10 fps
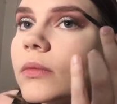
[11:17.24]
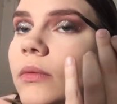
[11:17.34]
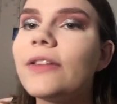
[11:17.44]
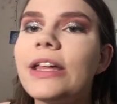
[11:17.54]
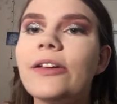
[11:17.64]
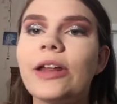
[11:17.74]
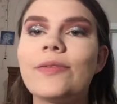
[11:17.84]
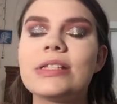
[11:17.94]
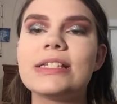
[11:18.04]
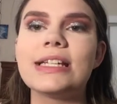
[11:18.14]
I don't think you can
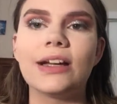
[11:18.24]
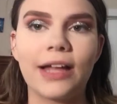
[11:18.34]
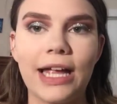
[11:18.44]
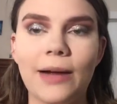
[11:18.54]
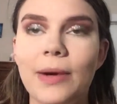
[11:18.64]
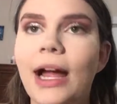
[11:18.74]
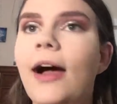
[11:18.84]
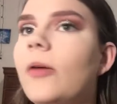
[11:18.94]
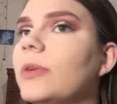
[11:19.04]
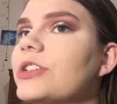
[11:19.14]
even see on camera
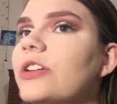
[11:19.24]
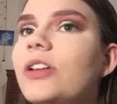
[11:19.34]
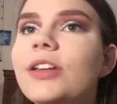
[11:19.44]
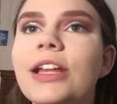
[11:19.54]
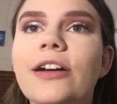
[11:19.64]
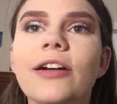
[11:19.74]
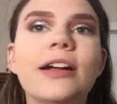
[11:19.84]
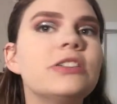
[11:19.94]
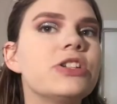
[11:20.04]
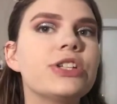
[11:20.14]
how much glitter
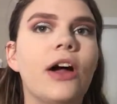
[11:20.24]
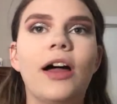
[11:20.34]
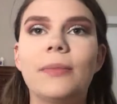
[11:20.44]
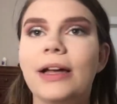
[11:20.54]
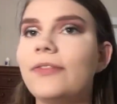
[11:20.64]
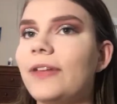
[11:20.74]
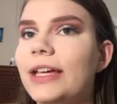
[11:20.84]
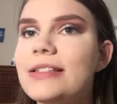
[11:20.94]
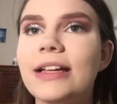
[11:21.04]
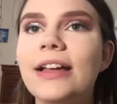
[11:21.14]
is just on my
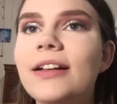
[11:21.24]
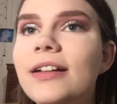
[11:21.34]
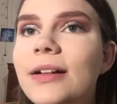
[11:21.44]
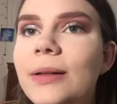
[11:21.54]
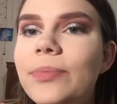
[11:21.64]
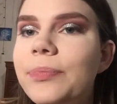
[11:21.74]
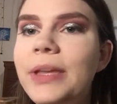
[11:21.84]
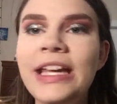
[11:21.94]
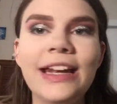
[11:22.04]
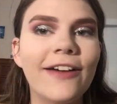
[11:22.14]
face, like
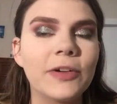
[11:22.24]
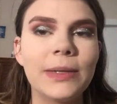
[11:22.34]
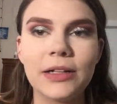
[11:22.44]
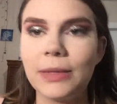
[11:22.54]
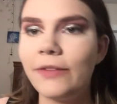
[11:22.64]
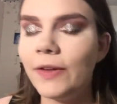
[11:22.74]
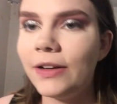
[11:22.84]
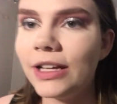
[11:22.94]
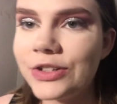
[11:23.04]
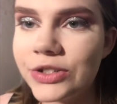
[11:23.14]
peeking out from under my
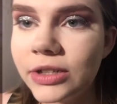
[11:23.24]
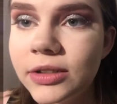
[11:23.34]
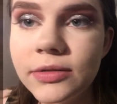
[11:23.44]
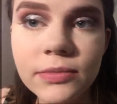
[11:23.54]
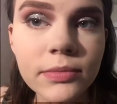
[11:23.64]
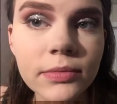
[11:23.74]
foundation.